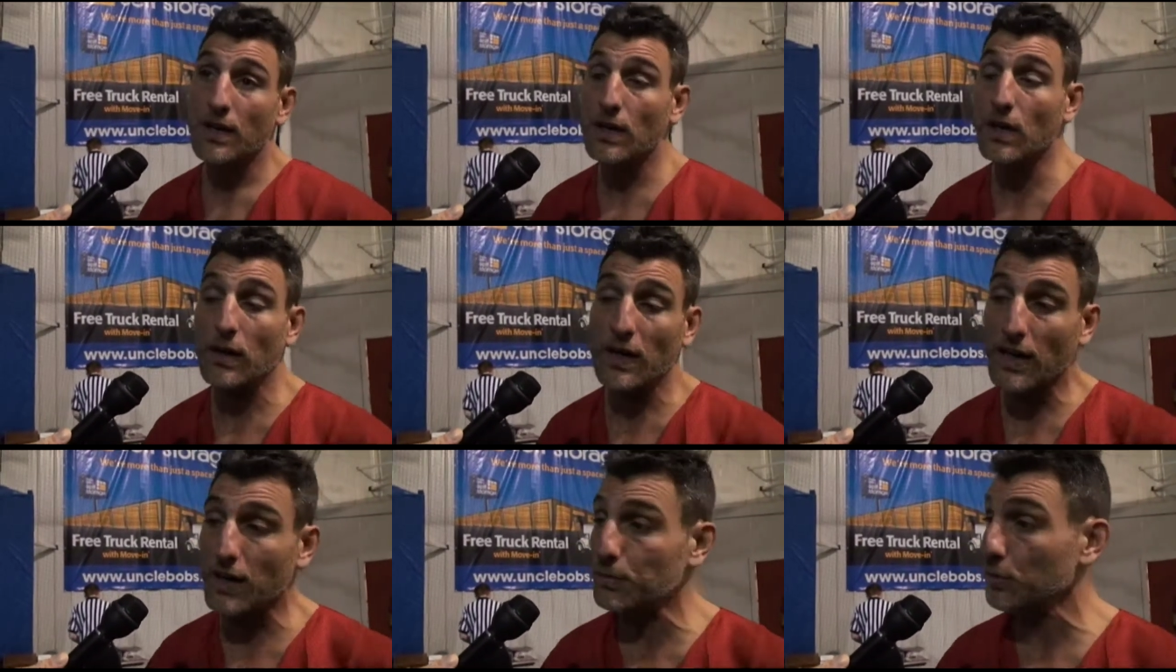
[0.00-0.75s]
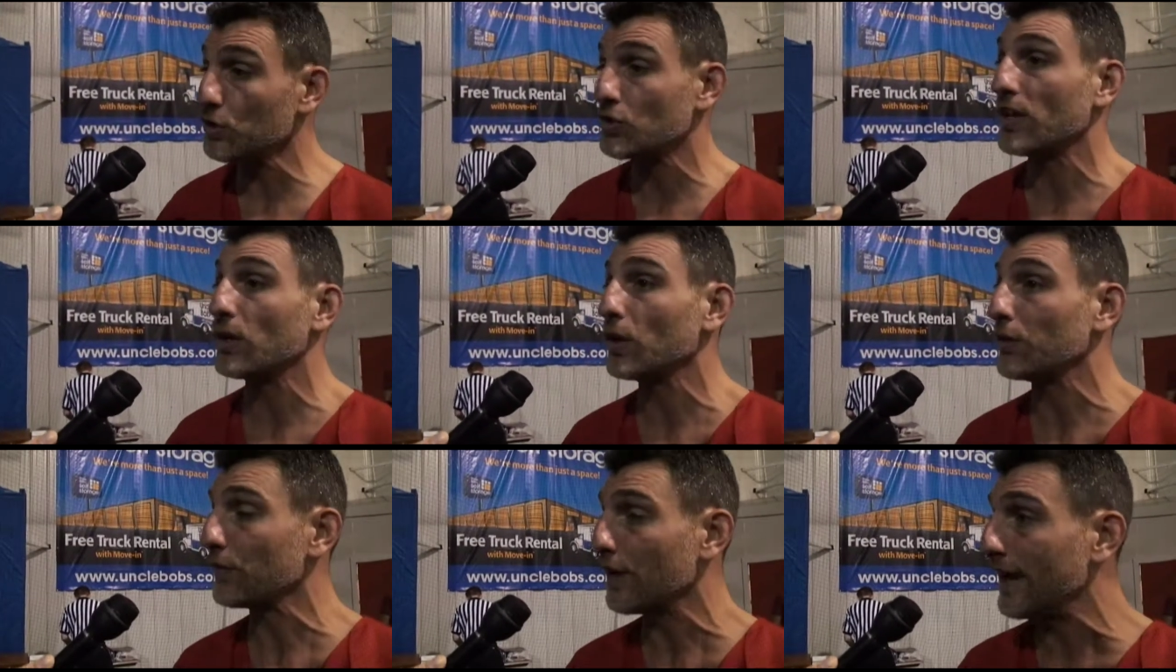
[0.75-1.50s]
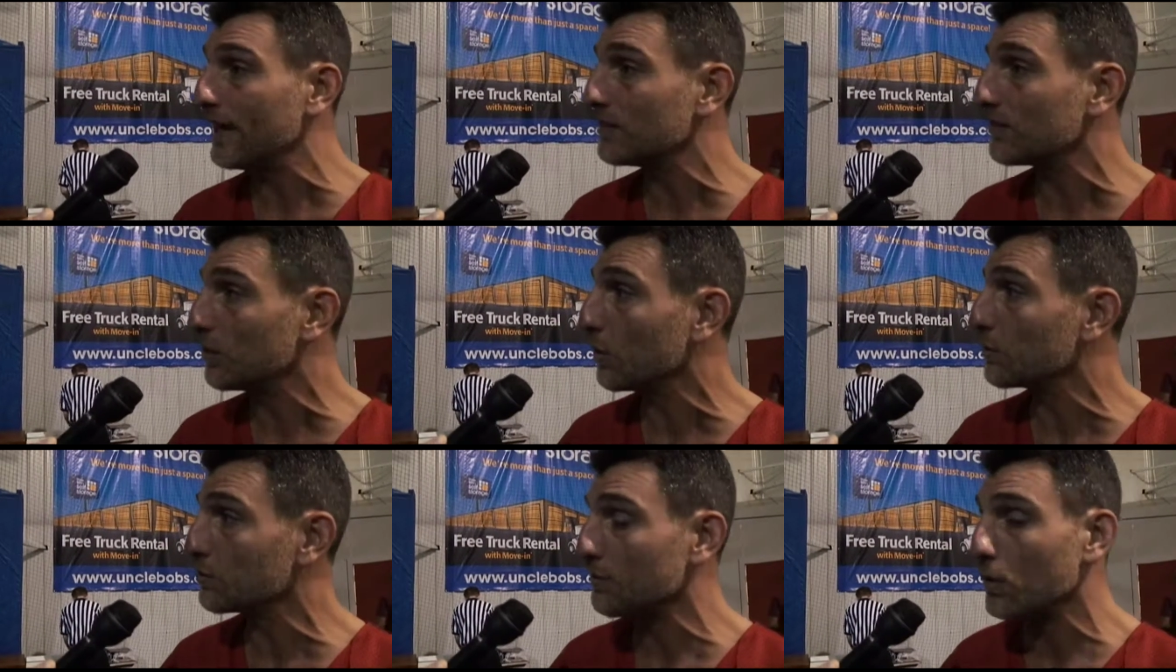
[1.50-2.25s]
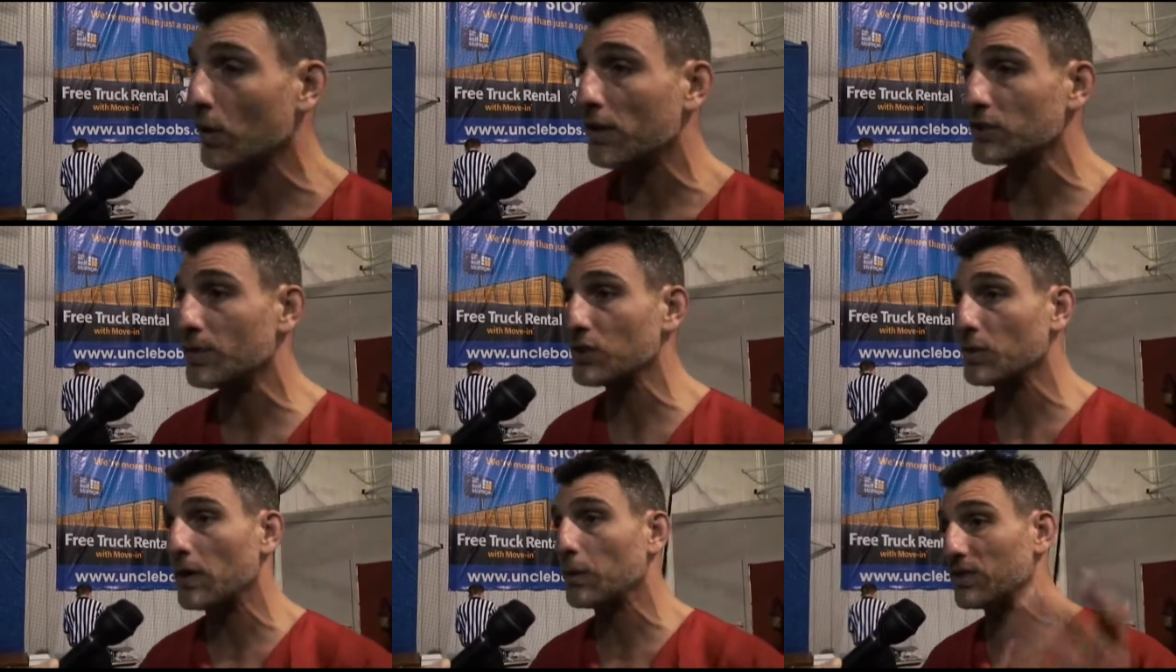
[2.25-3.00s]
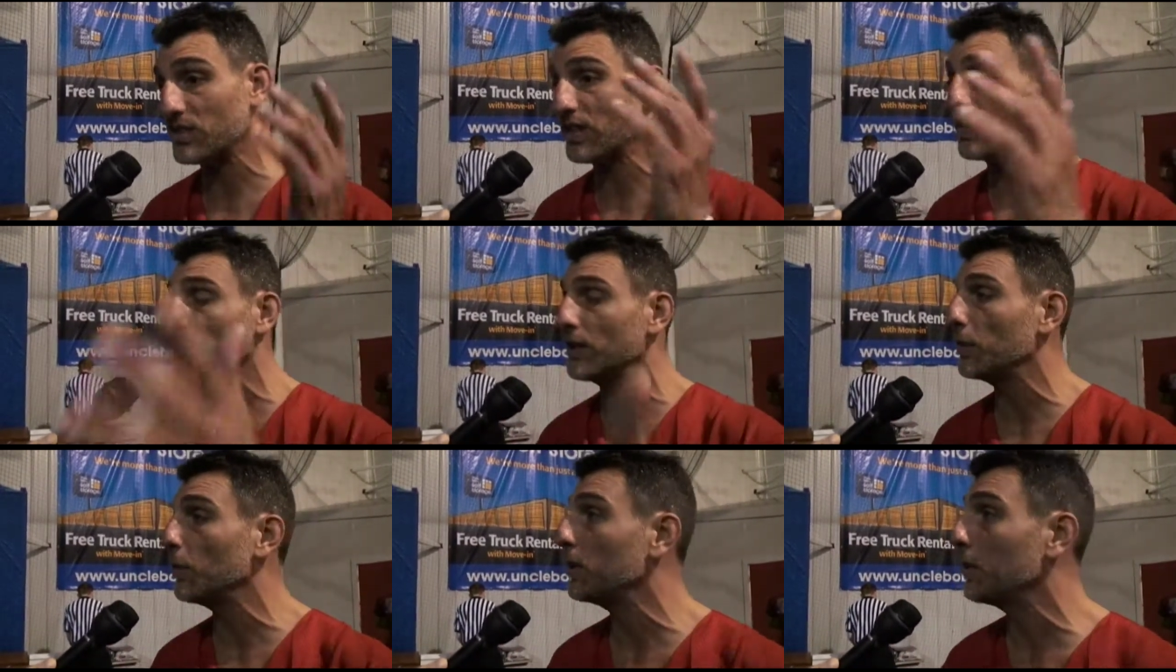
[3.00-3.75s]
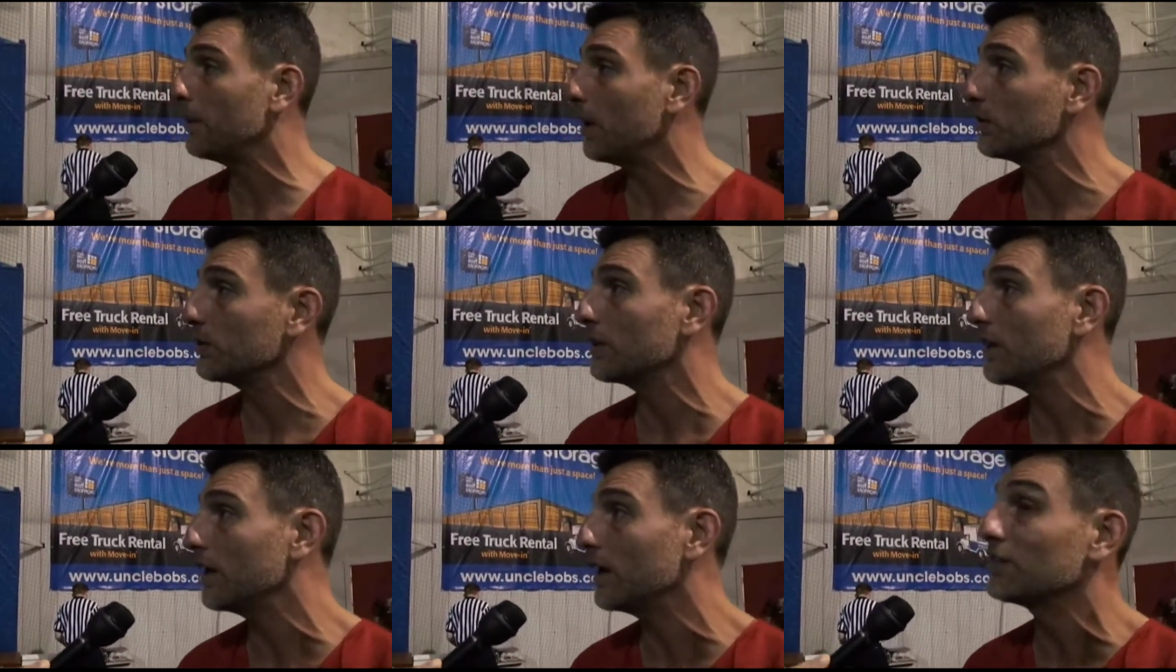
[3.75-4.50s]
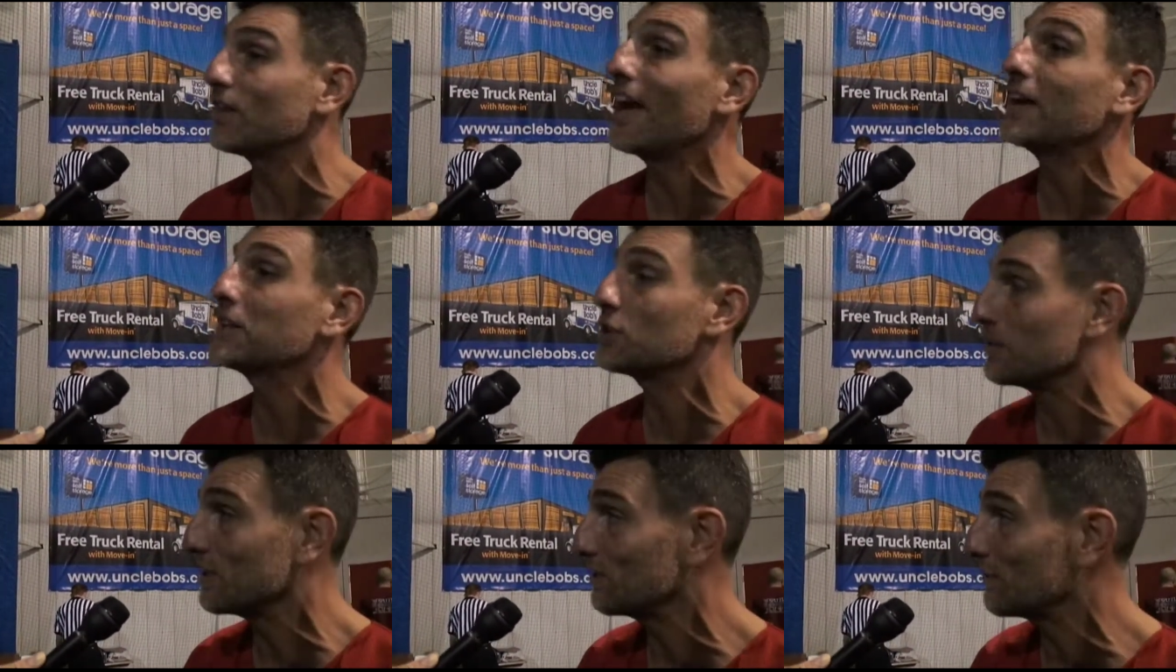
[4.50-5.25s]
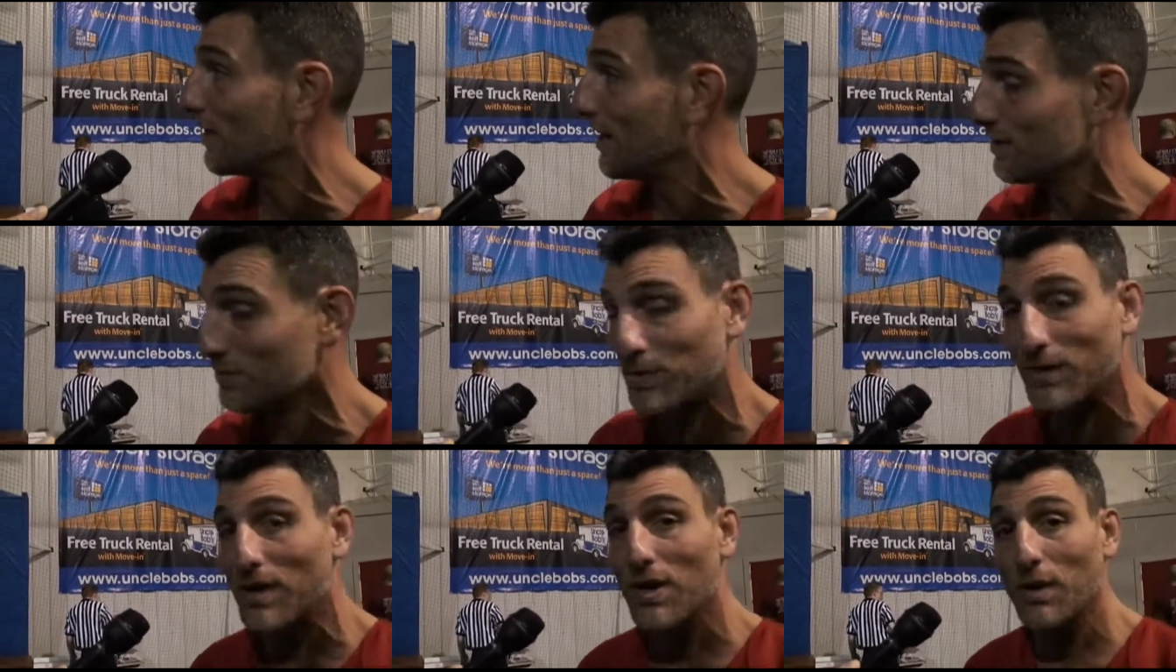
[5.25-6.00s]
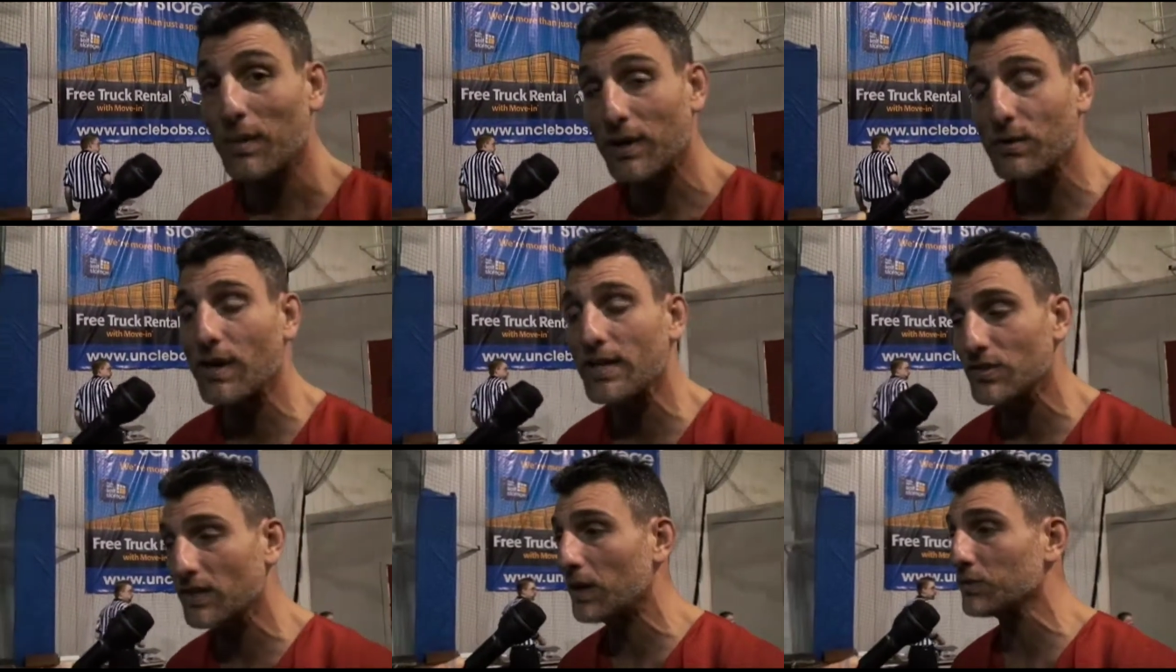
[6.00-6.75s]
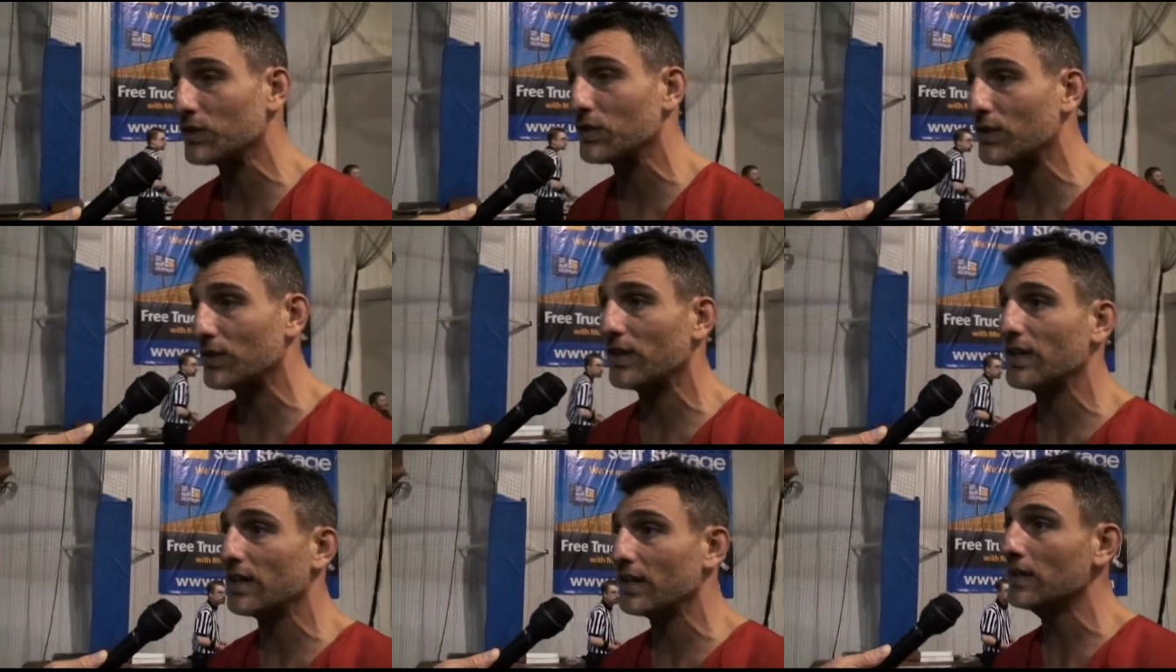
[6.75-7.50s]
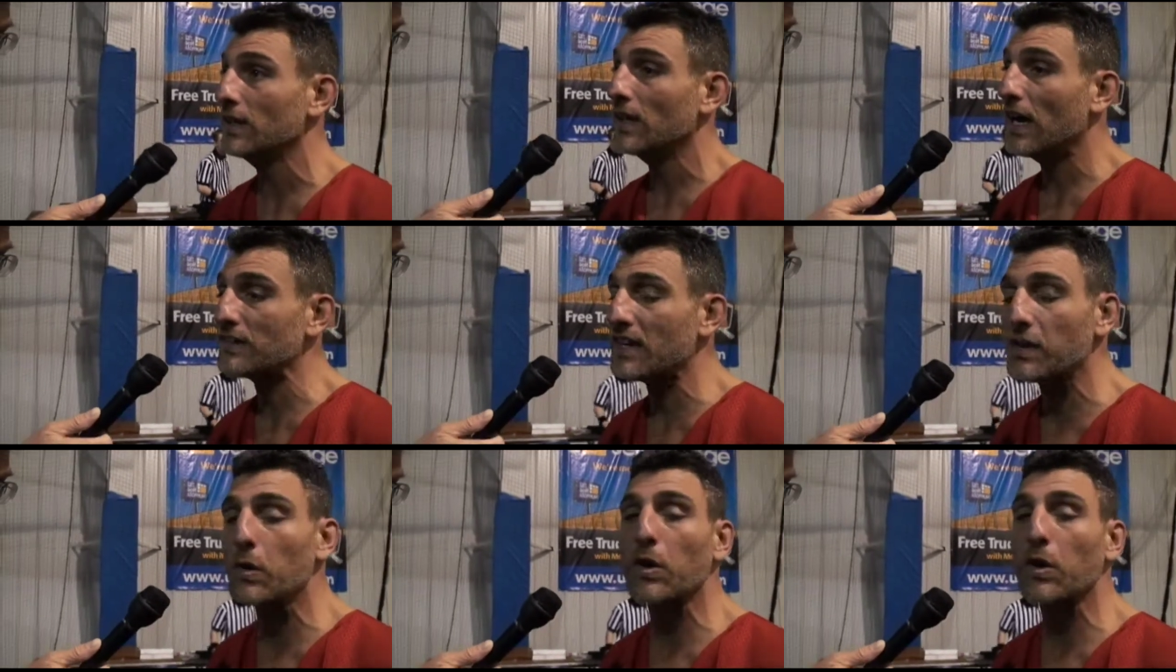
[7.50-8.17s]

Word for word: you know, I, I, appreciate all the fans and all the support, especially when I went to Italy and won the belt. The uh, Italian-speaking fans were went crazy, and that was a good thing. And I thank